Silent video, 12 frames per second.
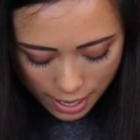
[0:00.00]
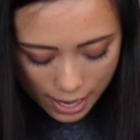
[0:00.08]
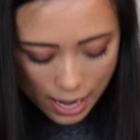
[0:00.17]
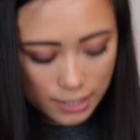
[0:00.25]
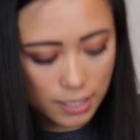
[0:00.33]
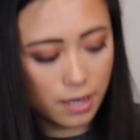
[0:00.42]
It
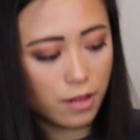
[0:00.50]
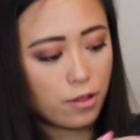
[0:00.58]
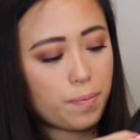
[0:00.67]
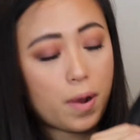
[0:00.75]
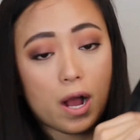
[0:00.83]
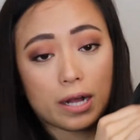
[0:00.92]
has
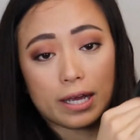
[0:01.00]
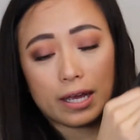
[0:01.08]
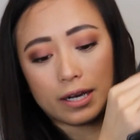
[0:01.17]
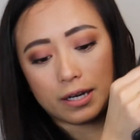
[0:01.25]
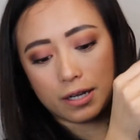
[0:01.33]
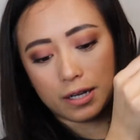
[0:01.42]
another pocket
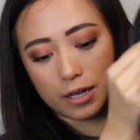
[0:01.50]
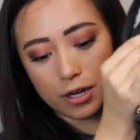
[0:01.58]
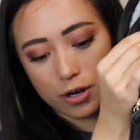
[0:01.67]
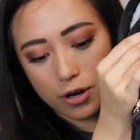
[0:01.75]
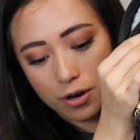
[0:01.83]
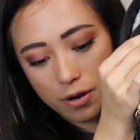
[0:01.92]
in
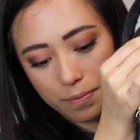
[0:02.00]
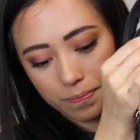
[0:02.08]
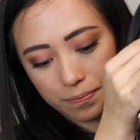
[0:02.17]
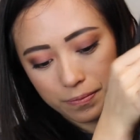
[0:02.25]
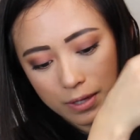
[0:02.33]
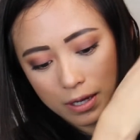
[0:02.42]
here.
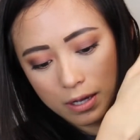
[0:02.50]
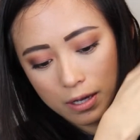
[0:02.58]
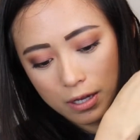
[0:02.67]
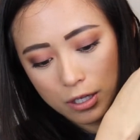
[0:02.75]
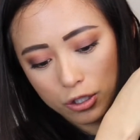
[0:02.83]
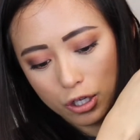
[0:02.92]

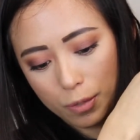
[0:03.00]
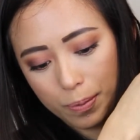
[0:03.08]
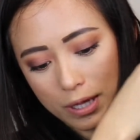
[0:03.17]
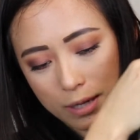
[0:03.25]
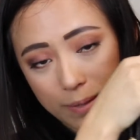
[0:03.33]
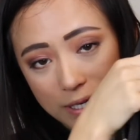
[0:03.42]
So I could
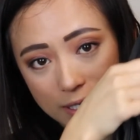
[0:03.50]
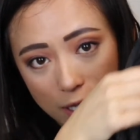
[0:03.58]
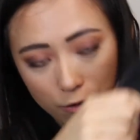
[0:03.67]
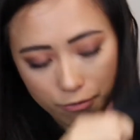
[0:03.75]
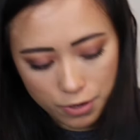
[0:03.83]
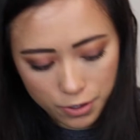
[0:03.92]
put like my
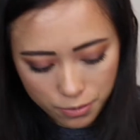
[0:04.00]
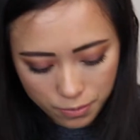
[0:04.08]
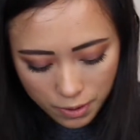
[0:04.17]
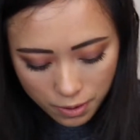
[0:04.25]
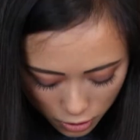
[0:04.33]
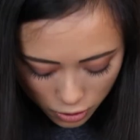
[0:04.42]
cell
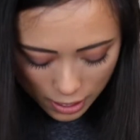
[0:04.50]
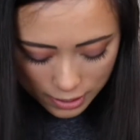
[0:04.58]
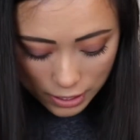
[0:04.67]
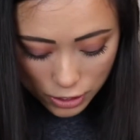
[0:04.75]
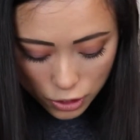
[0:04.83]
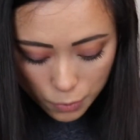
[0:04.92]
phone. So yeah,
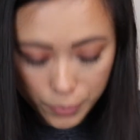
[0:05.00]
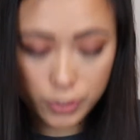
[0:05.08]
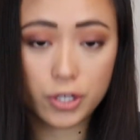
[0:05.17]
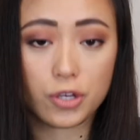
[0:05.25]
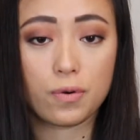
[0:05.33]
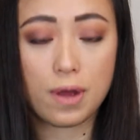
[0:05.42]
that's super
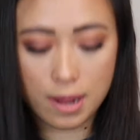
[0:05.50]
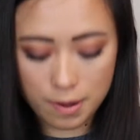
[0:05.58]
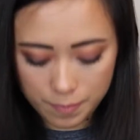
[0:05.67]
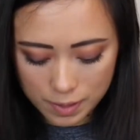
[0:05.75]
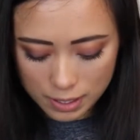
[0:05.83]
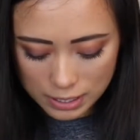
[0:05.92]
cute.
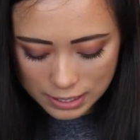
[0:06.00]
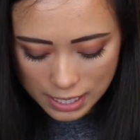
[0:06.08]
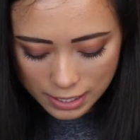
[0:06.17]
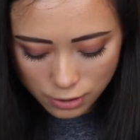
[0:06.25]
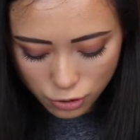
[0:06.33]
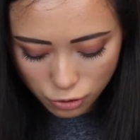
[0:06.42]
I'm
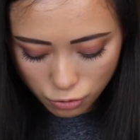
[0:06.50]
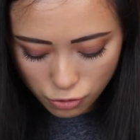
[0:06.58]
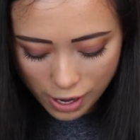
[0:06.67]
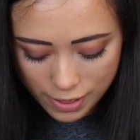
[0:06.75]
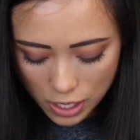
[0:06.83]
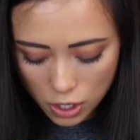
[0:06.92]
excited to
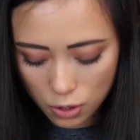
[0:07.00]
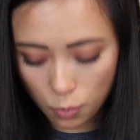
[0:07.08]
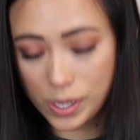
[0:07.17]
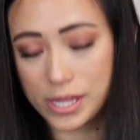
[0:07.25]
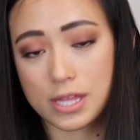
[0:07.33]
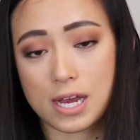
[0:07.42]
try that on
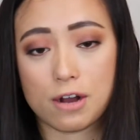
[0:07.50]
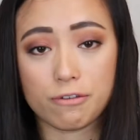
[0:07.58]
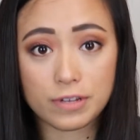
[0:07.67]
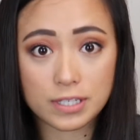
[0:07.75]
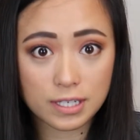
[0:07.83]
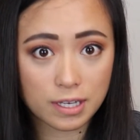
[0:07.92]
with the
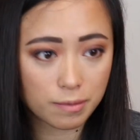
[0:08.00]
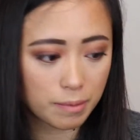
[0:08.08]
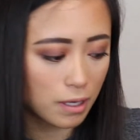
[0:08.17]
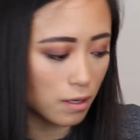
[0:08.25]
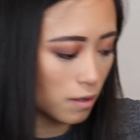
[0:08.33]
outfits they gave me.